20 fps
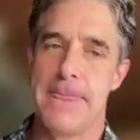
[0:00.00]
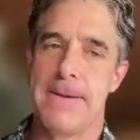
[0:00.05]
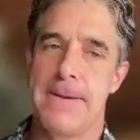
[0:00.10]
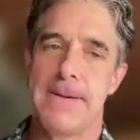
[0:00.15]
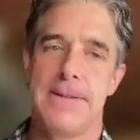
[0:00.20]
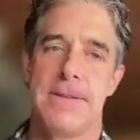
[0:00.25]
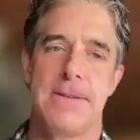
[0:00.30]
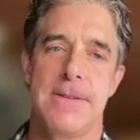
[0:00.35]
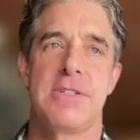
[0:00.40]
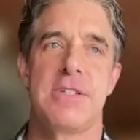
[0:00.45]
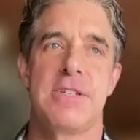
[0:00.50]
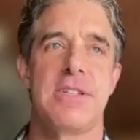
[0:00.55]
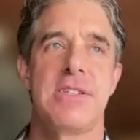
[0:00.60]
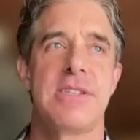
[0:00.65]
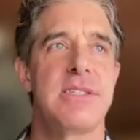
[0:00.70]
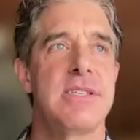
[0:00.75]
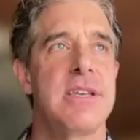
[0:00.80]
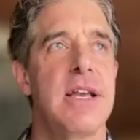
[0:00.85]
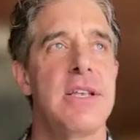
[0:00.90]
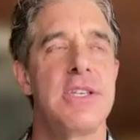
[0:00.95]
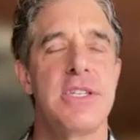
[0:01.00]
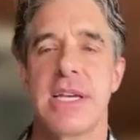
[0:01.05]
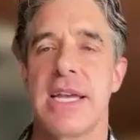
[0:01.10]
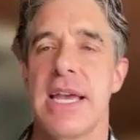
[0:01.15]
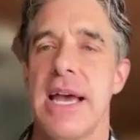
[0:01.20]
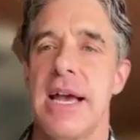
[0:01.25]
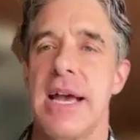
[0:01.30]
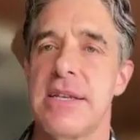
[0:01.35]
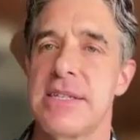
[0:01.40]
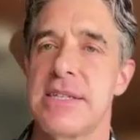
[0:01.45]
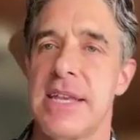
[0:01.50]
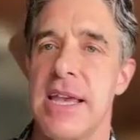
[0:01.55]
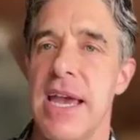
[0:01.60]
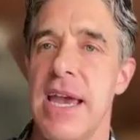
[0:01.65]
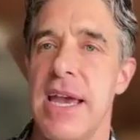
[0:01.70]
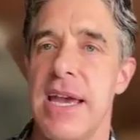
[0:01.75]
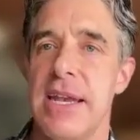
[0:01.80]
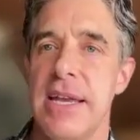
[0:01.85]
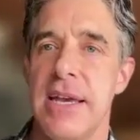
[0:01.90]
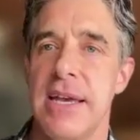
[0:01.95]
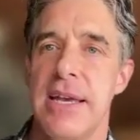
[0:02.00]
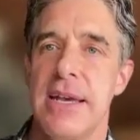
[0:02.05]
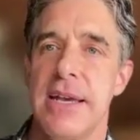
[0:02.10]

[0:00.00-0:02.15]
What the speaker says: there's just such a cascade.